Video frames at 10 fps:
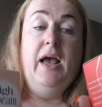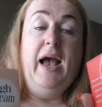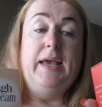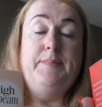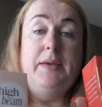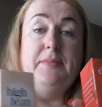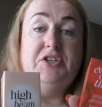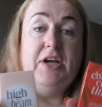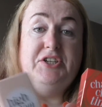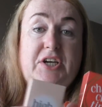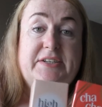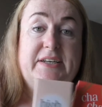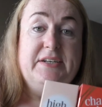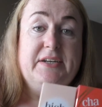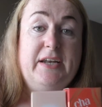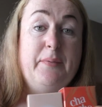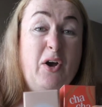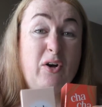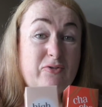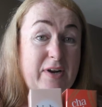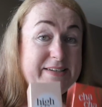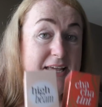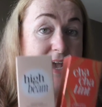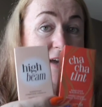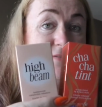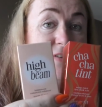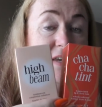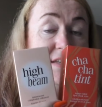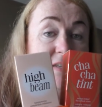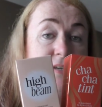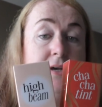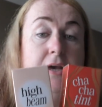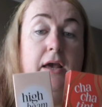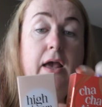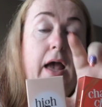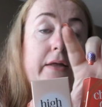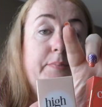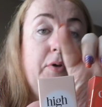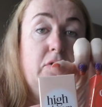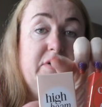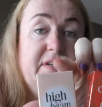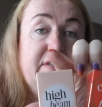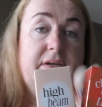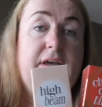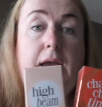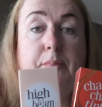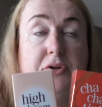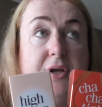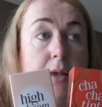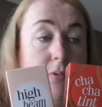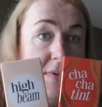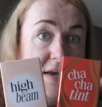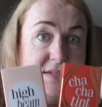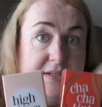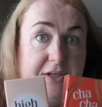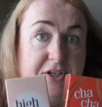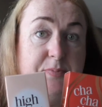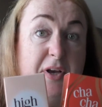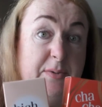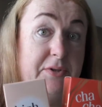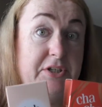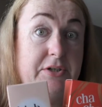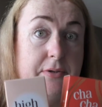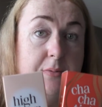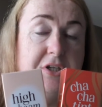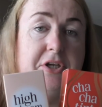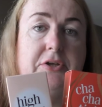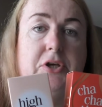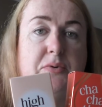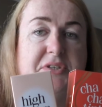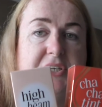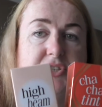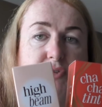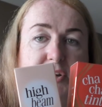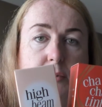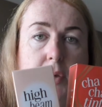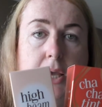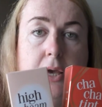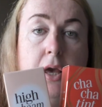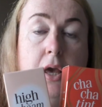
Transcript: High Beam and Cha Cha Tint. Now I already have these. And I'll be honest, I bought the High Beam yesterday just because I wanted to use it straight away.